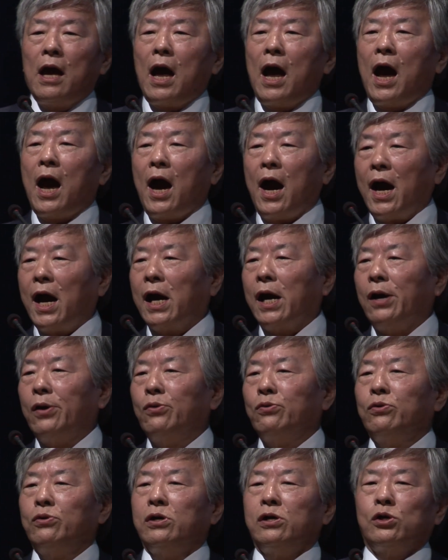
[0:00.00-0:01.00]

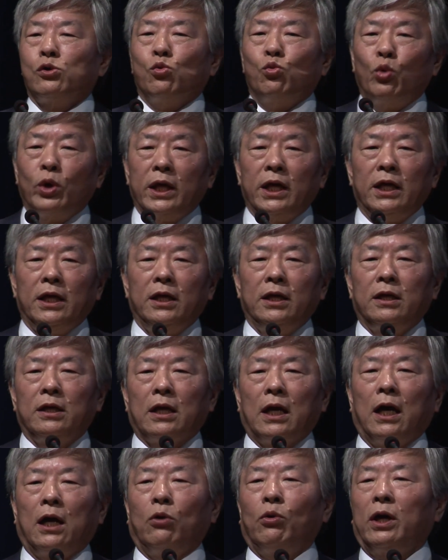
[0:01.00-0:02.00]
how
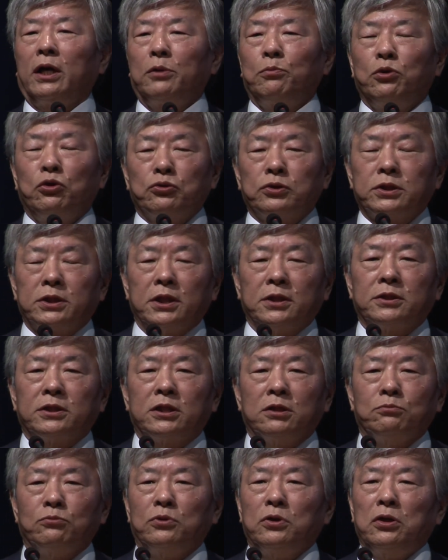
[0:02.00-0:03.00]
our immune
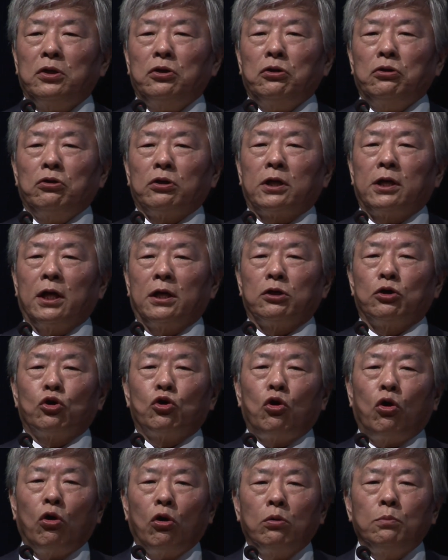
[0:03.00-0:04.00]
system can
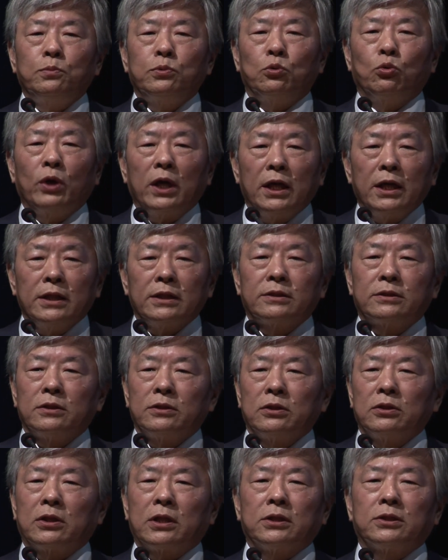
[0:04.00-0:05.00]
cope with
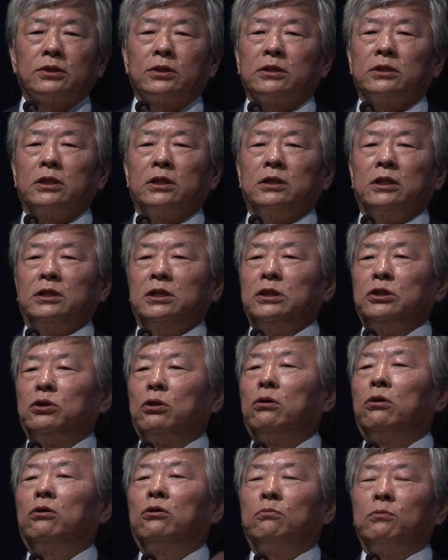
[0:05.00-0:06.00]
this
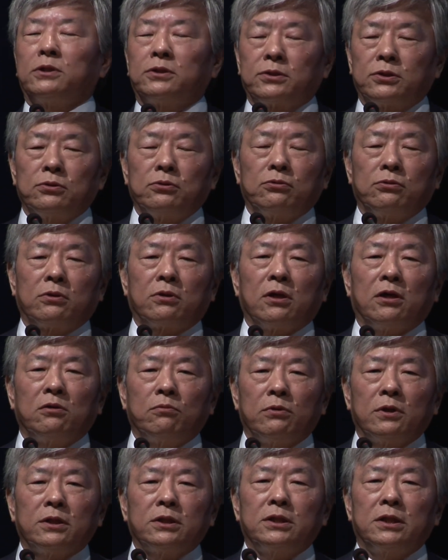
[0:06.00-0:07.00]
enormous
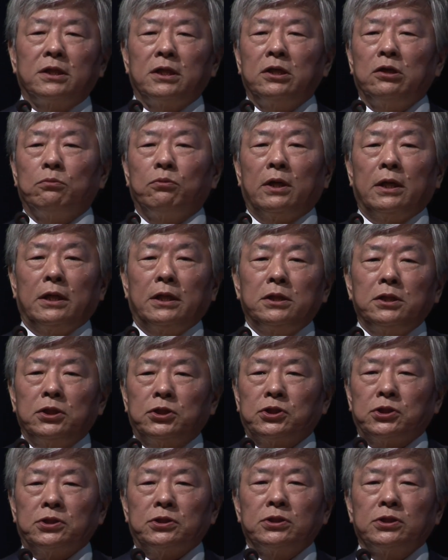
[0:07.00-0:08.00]
diversity of
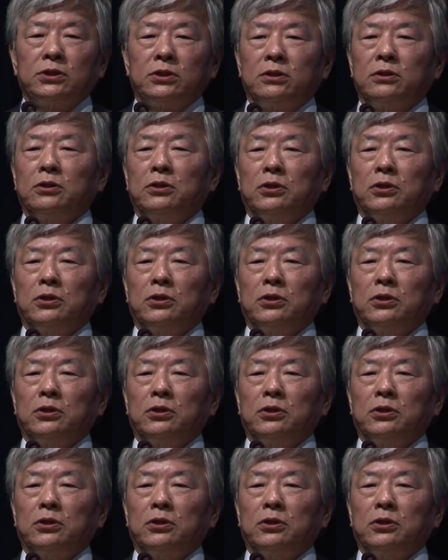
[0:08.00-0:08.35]
antigens,